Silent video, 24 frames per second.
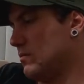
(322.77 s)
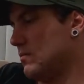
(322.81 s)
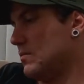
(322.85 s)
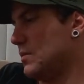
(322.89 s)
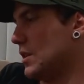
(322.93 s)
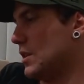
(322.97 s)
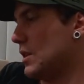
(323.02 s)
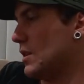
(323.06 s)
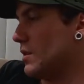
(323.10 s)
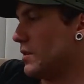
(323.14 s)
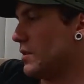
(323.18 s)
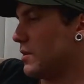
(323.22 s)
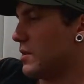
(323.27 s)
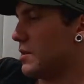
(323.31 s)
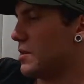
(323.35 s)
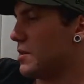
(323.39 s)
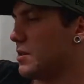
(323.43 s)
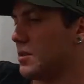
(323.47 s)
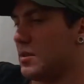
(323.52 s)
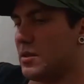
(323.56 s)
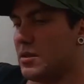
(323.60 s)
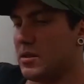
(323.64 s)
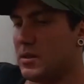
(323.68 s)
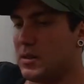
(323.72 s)

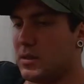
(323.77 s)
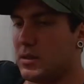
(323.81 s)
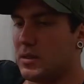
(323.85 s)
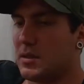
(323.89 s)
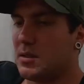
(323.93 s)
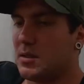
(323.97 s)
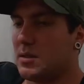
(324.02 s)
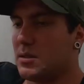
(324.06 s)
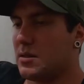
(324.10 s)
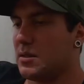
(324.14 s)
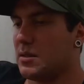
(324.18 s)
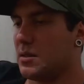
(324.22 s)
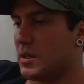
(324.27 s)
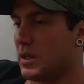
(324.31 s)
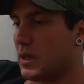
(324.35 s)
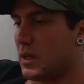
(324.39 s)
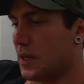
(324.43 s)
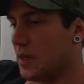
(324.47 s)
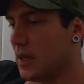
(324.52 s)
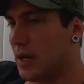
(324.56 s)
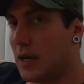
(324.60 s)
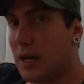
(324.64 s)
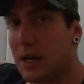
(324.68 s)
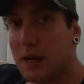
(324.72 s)
Let's
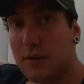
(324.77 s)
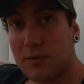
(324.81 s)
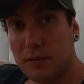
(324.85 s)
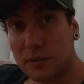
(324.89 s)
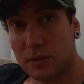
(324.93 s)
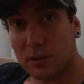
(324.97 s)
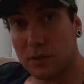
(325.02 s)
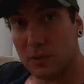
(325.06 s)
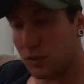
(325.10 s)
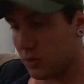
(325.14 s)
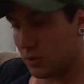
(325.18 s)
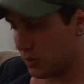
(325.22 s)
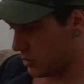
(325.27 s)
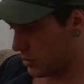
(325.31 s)
have a look.